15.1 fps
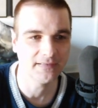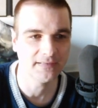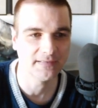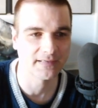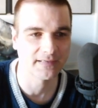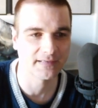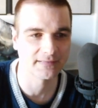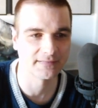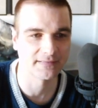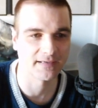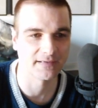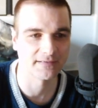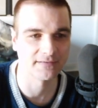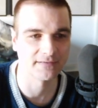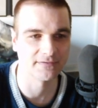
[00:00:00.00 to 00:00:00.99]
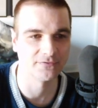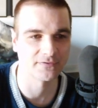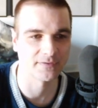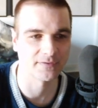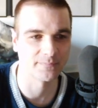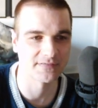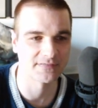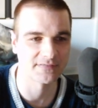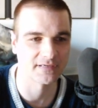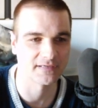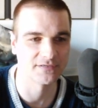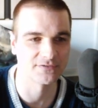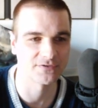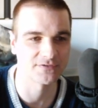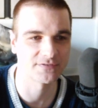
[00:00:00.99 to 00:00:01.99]
And then you can
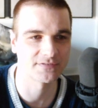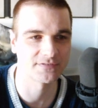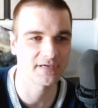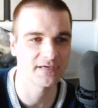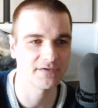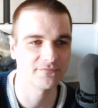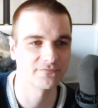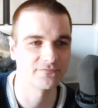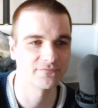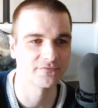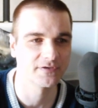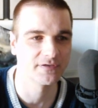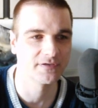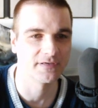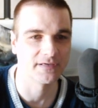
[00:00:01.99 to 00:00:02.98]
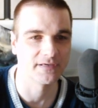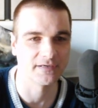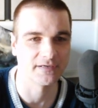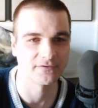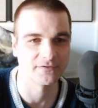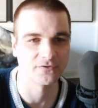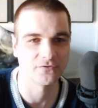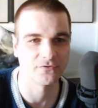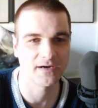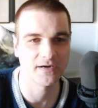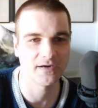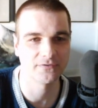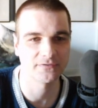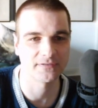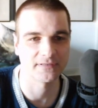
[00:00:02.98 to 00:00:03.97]
basically just save and go
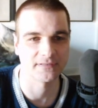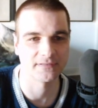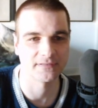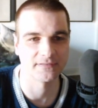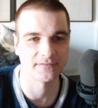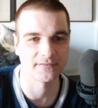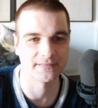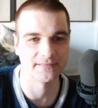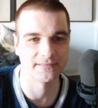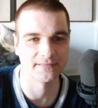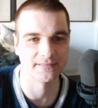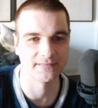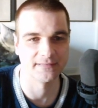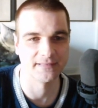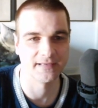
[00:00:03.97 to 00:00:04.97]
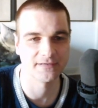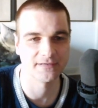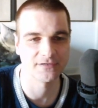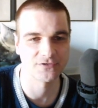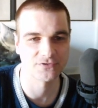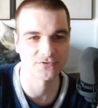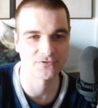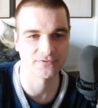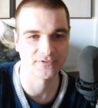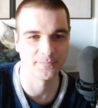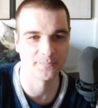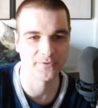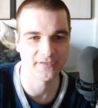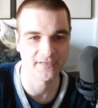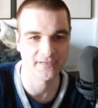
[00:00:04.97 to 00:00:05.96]
out, and then it should
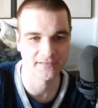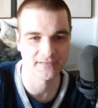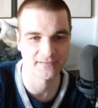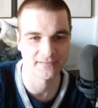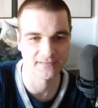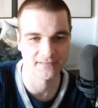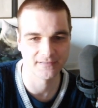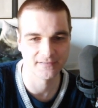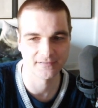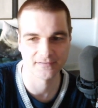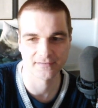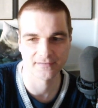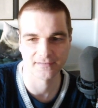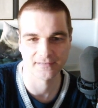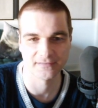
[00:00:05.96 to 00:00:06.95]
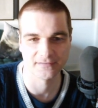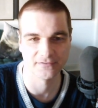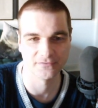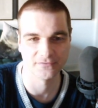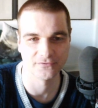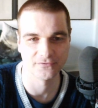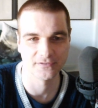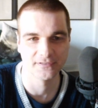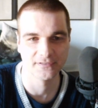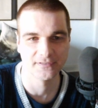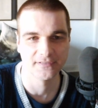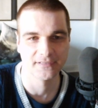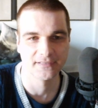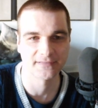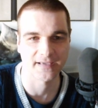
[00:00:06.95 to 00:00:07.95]
appear here in your
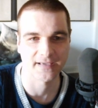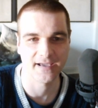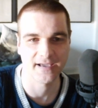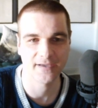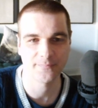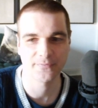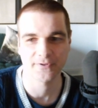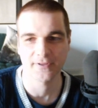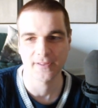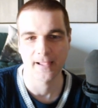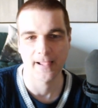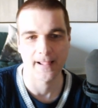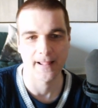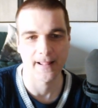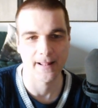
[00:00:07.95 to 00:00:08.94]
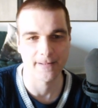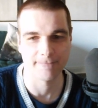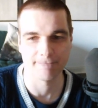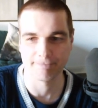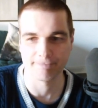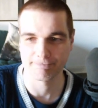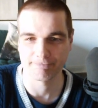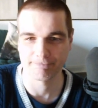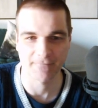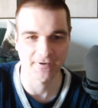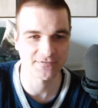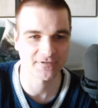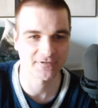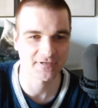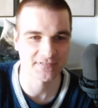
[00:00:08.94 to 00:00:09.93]
tab.
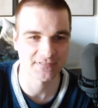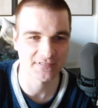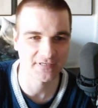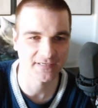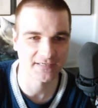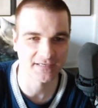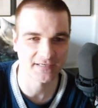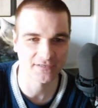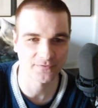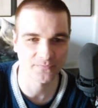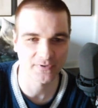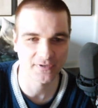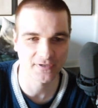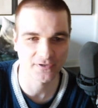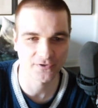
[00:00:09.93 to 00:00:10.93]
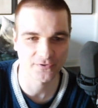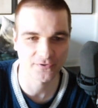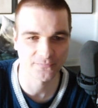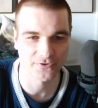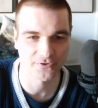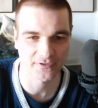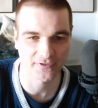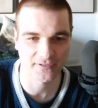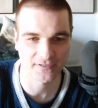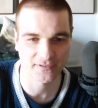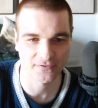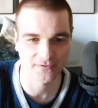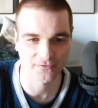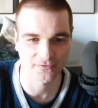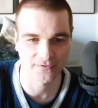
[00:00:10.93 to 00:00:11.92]
As you can see here, we are
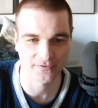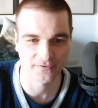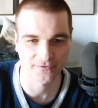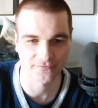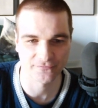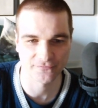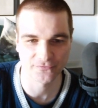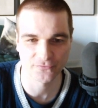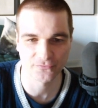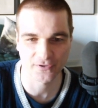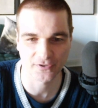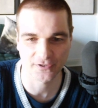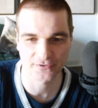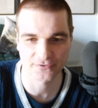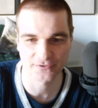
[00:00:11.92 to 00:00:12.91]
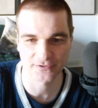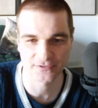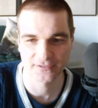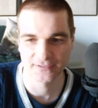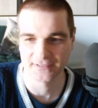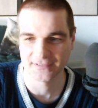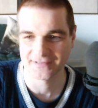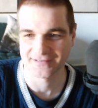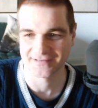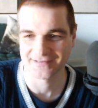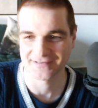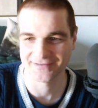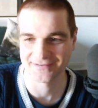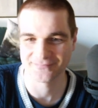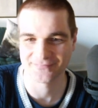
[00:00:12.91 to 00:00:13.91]
working on a few other
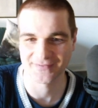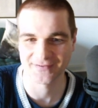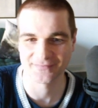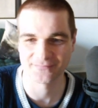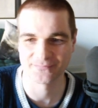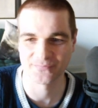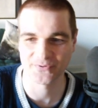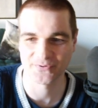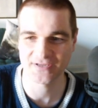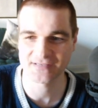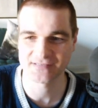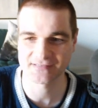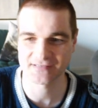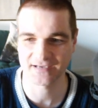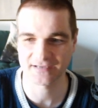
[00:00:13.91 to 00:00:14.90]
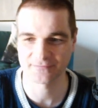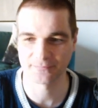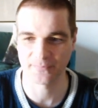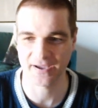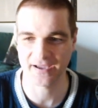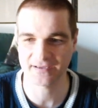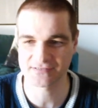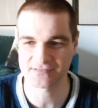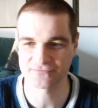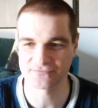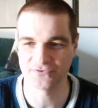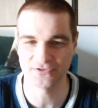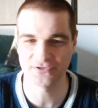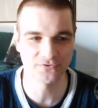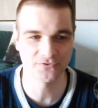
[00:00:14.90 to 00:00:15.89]
preset banks
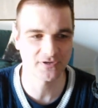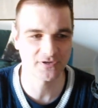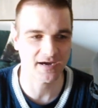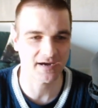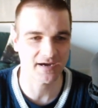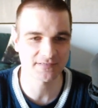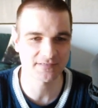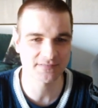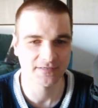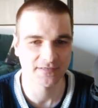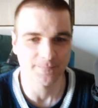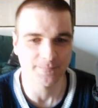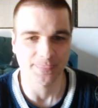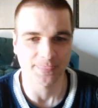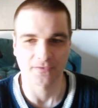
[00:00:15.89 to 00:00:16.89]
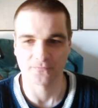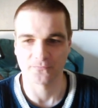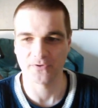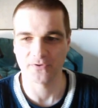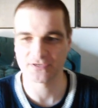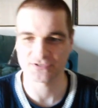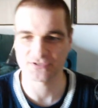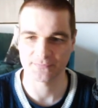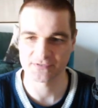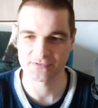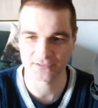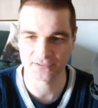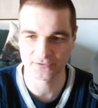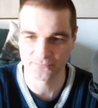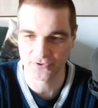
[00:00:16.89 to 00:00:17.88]
for you guys, which I'm
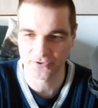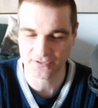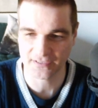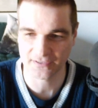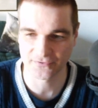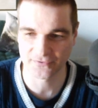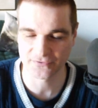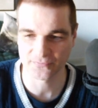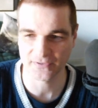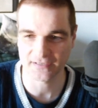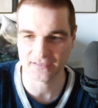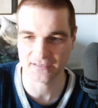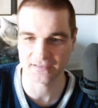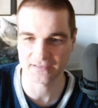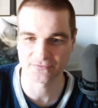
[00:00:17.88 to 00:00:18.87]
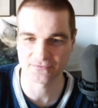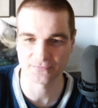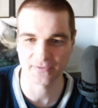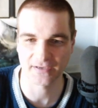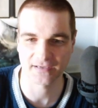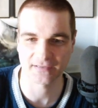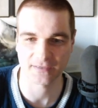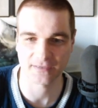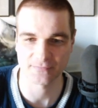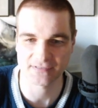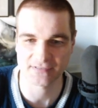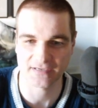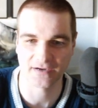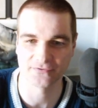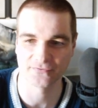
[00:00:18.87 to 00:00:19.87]
still working on tweaking to make them
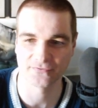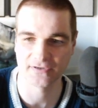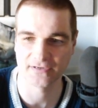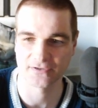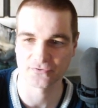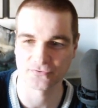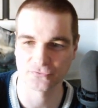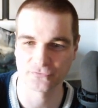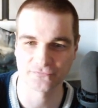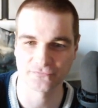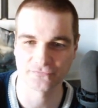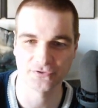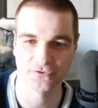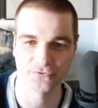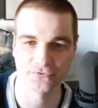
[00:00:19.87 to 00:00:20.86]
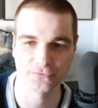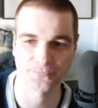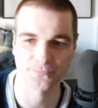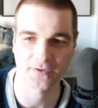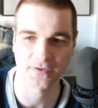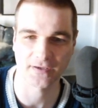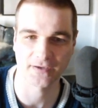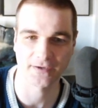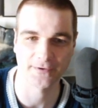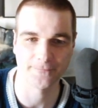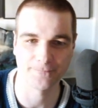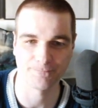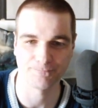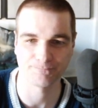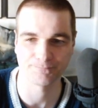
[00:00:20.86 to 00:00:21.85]
sound really cool for you.
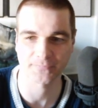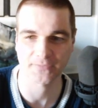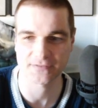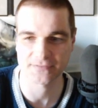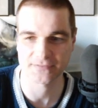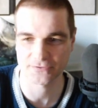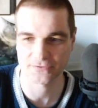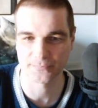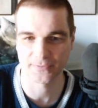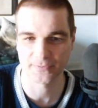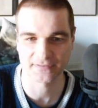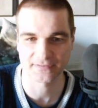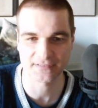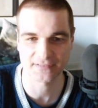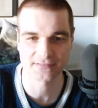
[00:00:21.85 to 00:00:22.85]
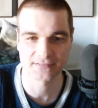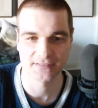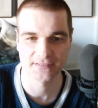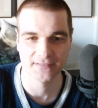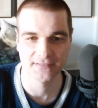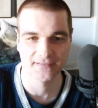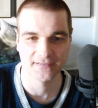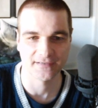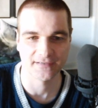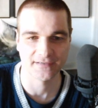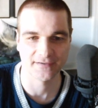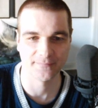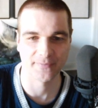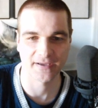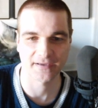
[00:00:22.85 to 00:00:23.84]
But these
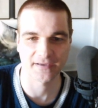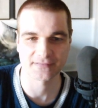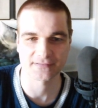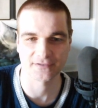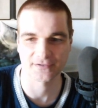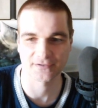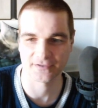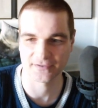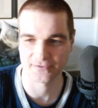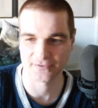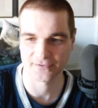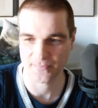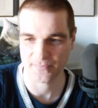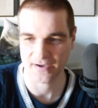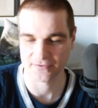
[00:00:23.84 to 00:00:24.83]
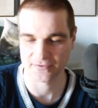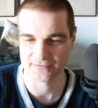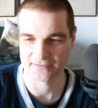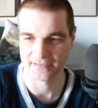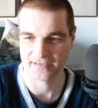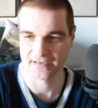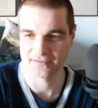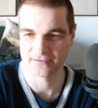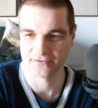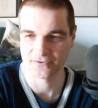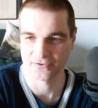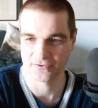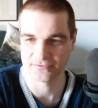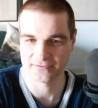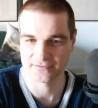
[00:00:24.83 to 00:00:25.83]
banks are gonna come out later
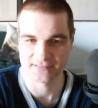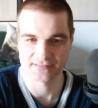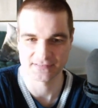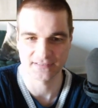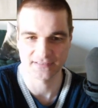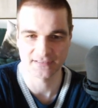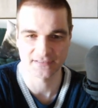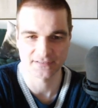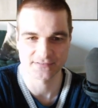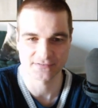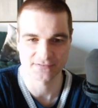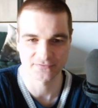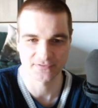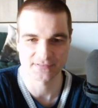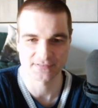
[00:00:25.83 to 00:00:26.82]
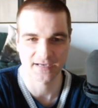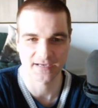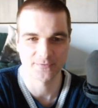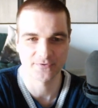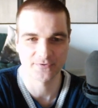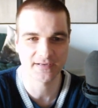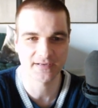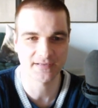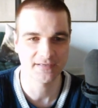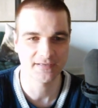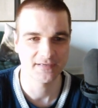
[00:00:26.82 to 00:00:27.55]
on this year as soon as I'm ready.